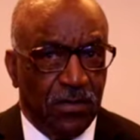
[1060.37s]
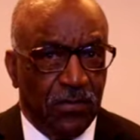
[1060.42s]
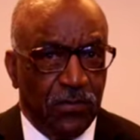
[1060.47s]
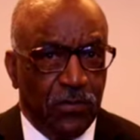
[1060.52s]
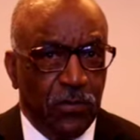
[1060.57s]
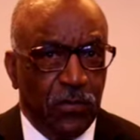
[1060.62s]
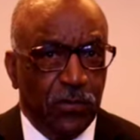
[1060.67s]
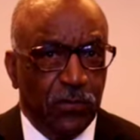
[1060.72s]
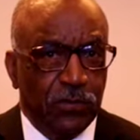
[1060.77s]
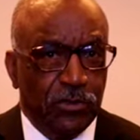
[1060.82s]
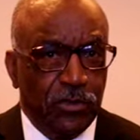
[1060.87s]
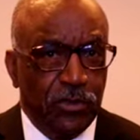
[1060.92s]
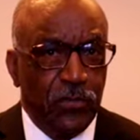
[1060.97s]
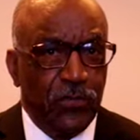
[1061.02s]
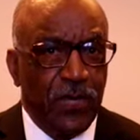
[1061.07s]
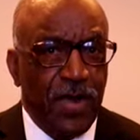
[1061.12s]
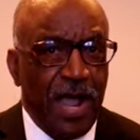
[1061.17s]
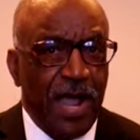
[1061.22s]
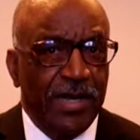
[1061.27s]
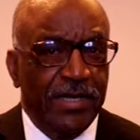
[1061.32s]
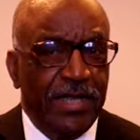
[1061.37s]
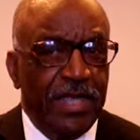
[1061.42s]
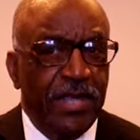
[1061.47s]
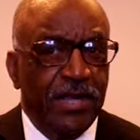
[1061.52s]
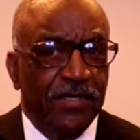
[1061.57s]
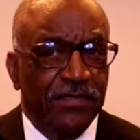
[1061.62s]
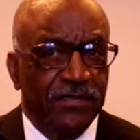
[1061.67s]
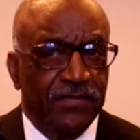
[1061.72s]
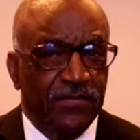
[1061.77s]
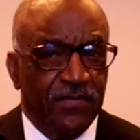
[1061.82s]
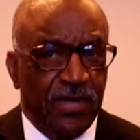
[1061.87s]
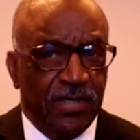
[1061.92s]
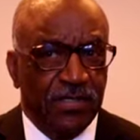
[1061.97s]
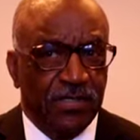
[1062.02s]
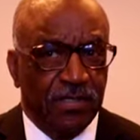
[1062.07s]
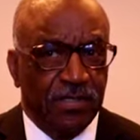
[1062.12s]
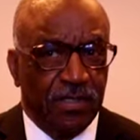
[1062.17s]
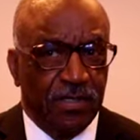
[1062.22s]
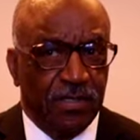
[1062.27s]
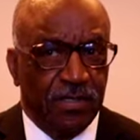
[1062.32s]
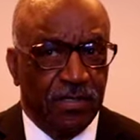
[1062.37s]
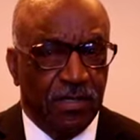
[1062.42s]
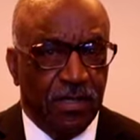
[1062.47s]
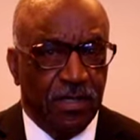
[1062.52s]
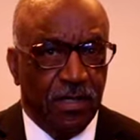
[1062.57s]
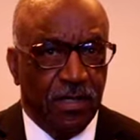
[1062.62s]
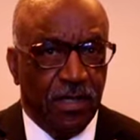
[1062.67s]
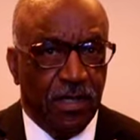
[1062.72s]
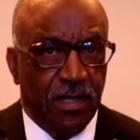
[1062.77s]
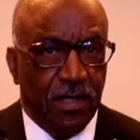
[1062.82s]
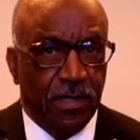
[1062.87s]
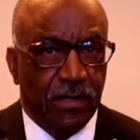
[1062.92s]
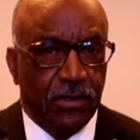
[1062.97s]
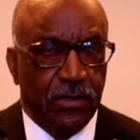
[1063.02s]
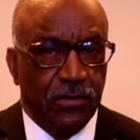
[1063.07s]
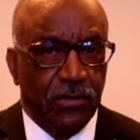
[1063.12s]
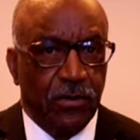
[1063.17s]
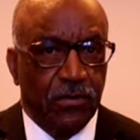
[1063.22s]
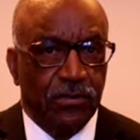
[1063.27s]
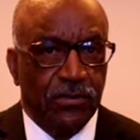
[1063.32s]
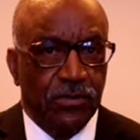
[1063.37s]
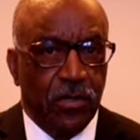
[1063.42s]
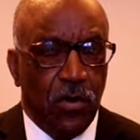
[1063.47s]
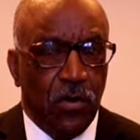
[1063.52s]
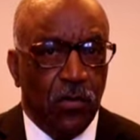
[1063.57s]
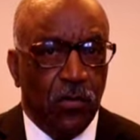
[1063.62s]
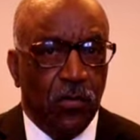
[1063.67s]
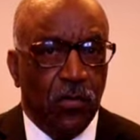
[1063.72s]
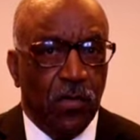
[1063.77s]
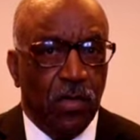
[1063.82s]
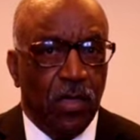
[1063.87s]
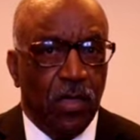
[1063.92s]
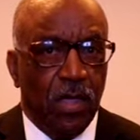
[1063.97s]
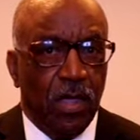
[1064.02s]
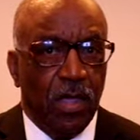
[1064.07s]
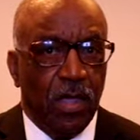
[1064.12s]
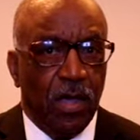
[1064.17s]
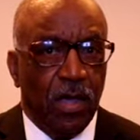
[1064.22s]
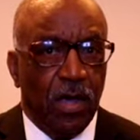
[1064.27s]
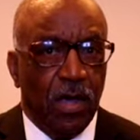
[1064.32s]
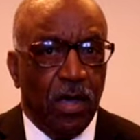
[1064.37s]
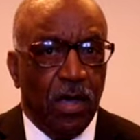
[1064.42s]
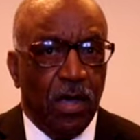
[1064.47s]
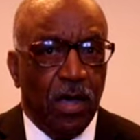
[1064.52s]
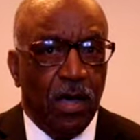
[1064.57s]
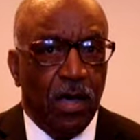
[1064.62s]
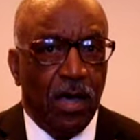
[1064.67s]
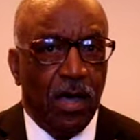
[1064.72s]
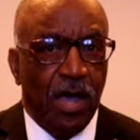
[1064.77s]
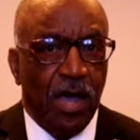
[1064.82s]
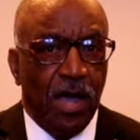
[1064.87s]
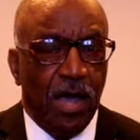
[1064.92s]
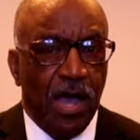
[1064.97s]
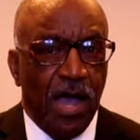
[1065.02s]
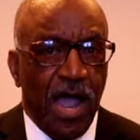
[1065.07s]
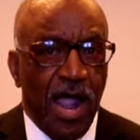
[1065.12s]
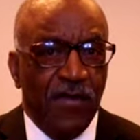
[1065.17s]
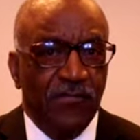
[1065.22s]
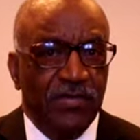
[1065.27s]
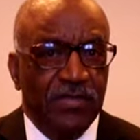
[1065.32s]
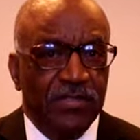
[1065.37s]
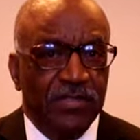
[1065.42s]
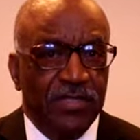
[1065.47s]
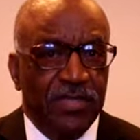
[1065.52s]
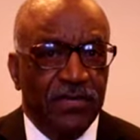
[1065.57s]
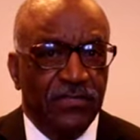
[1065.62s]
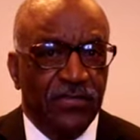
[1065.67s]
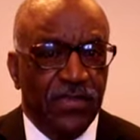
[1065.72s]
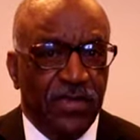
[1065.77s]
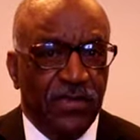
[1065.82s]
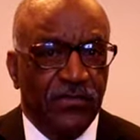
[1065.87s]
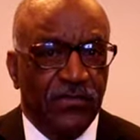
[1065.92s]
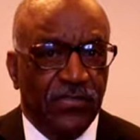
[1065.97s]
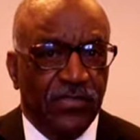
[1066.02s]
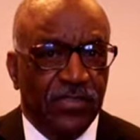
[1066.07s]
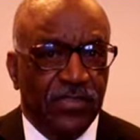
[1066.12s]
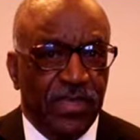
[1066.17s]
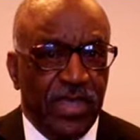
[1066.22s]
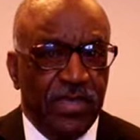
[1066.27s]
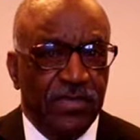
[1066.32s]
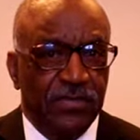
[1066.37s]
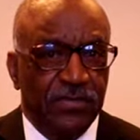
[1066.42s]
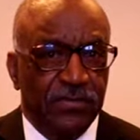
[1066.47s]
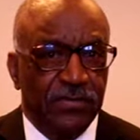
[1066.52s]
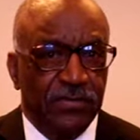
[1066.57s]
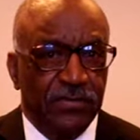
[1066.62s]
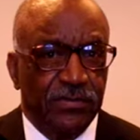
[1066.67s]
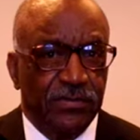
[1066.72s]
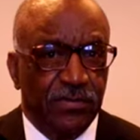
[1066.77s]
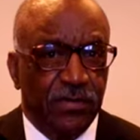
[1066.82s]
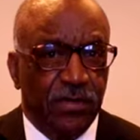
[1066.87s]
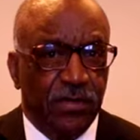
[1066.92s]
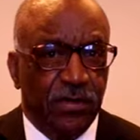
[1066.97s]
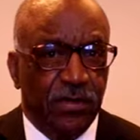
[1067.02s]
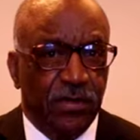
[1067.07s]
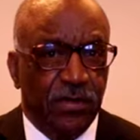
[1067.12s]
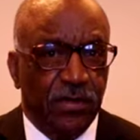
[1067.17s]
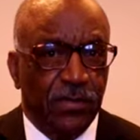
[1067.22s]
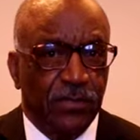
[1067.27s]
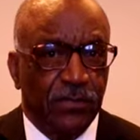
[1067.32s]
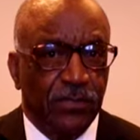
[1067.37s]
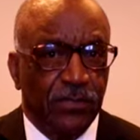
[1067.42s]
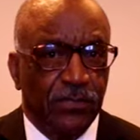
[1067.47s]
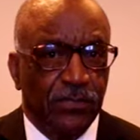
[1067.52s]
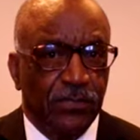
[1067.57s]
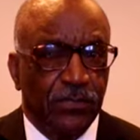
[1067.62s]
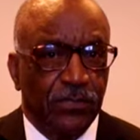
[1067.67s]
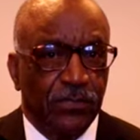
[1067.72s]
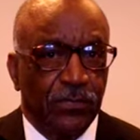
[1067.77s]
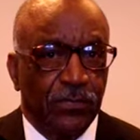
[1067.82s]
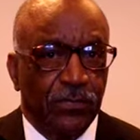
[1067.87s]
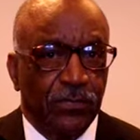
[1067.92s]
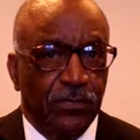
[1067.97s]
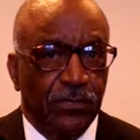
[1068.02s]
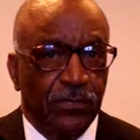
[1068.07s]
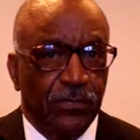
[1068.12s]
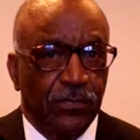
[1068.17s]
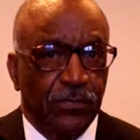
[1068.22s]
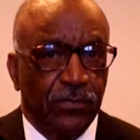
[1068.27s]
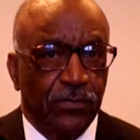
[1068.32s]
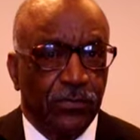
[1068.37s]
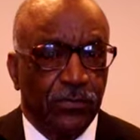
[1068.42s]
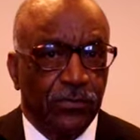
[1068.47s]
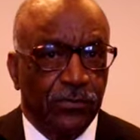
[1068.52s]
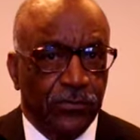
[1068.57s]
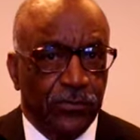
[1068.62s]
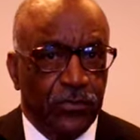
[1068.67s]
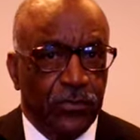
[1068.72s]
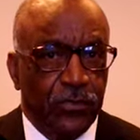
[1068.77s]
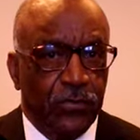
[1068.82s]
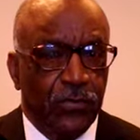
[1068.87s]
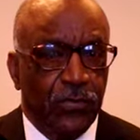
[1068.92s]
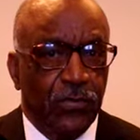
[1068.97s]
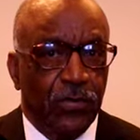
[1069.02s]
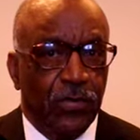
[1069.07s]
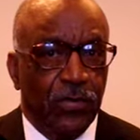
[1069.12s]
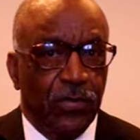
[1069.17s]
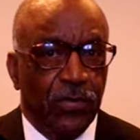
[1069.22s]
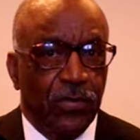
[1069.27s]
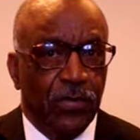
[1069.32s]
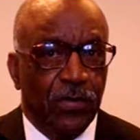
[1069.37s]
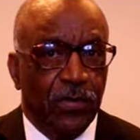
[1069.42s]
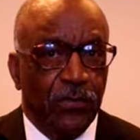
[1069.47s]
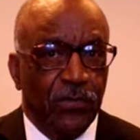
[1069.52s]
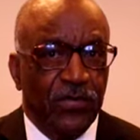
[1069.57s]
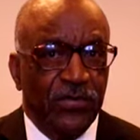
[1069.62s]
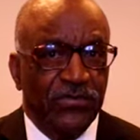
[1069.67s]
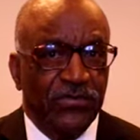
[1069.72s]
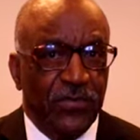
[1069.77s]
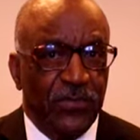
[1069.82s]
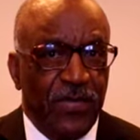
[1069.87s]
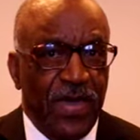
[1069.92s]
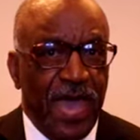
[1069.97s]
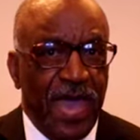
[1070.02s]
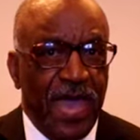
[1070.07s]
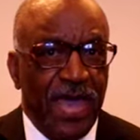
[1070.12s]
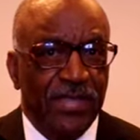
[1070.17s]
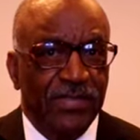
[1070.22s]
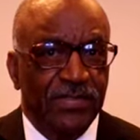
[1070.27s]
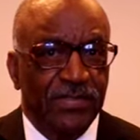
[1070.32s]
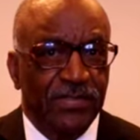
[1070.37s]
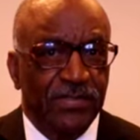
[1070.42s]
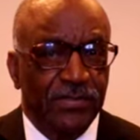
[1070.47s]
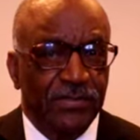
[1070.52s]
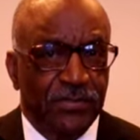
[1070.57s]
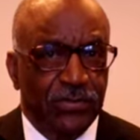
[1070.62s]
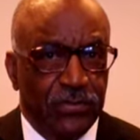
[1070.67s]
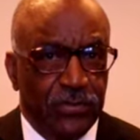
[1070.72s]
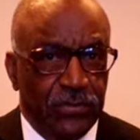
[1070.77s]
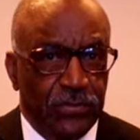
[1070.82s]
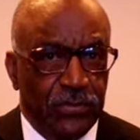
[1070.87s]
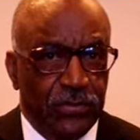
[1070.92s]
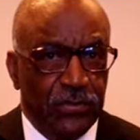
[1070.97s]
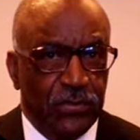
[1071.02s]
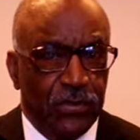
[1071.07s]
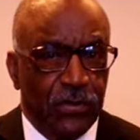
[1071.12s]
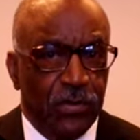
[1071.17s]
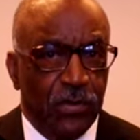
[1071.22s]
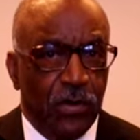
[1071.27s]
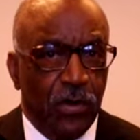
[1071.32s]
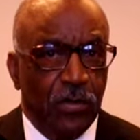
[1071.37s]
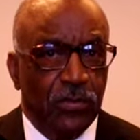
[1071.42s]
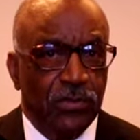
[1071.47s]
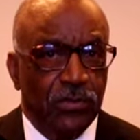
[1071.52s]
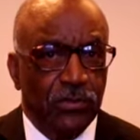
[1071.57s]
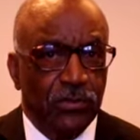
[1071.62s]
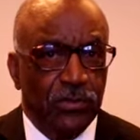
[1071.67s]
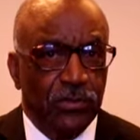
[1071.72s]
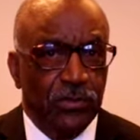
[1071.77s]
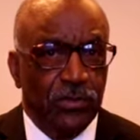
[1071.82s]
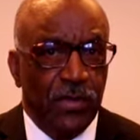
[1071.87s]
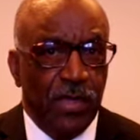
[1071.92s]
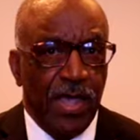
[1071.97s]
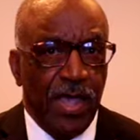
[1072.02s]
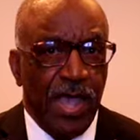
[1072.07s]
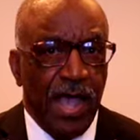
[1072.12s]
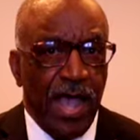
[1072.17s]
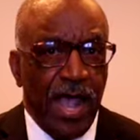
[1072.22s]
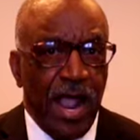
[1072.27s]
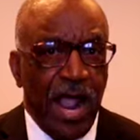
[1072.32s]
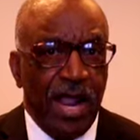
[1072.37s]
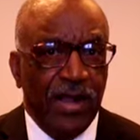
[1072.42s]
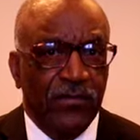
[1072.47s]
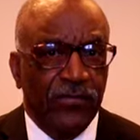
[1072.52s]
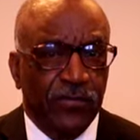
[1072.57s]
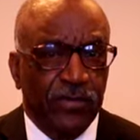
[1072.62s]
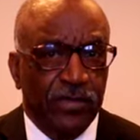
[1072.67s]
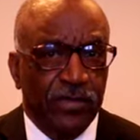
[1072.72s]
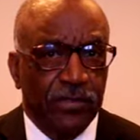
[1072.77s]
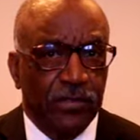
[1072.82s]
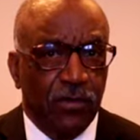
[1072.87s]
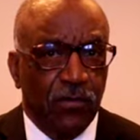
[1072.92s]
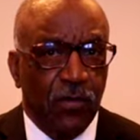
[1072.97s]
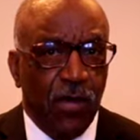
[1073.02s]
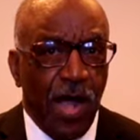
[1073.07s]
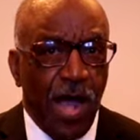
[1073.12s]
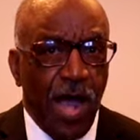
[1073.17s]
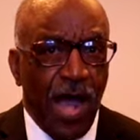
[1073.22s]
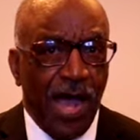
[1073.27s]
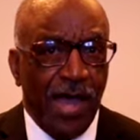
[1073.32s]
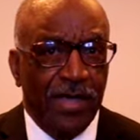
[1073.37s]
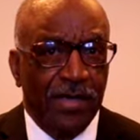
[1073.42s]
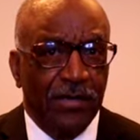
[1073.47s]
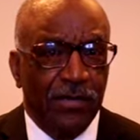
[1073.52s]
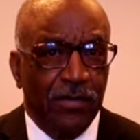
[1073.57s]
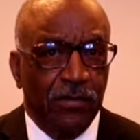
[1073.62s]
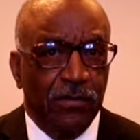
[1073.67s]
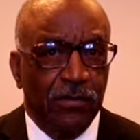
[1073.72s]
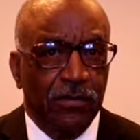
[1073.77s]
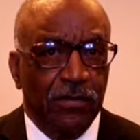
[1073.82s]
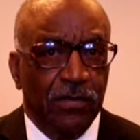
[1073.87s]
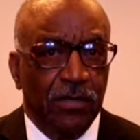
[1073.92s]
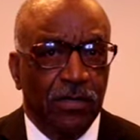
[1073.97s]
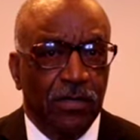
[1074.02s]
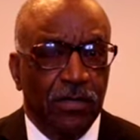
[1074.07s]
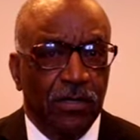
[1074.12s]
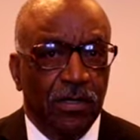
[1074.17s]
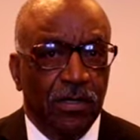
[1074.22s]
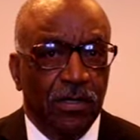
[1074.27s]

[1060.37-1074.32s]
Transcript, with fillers: Yes. Two pioneers in wrestling. You know, so uh, I received the invitation uh, through Mr. Bass to go to Akron, Ohio